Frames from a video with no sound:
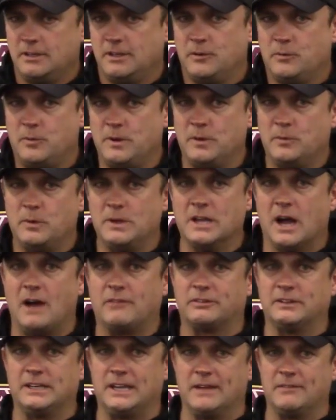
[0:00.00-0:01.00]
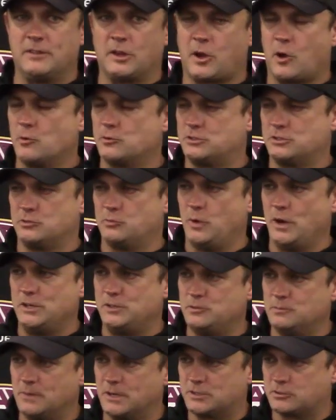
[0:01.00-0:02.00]
we often give the coaches way
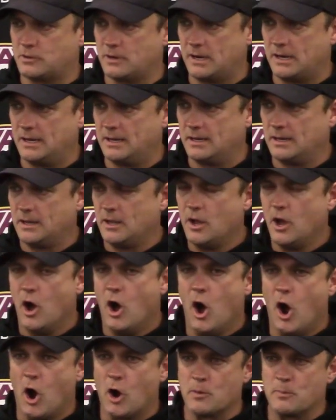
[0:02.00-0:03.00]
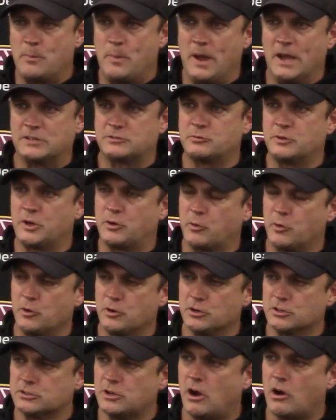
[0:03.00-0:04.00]
too much credit. Our best
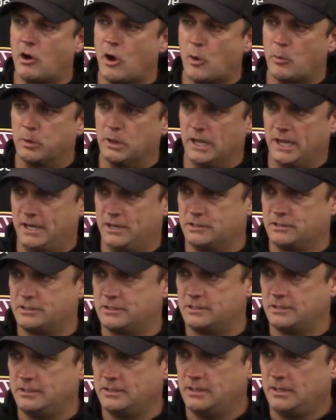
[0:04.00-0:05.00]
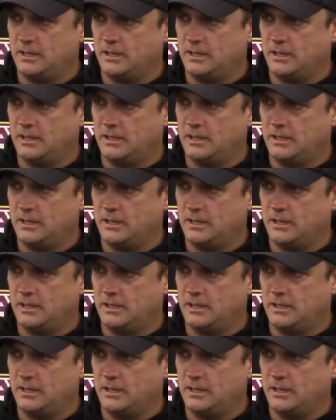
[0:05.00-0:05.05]
recruiters are our players.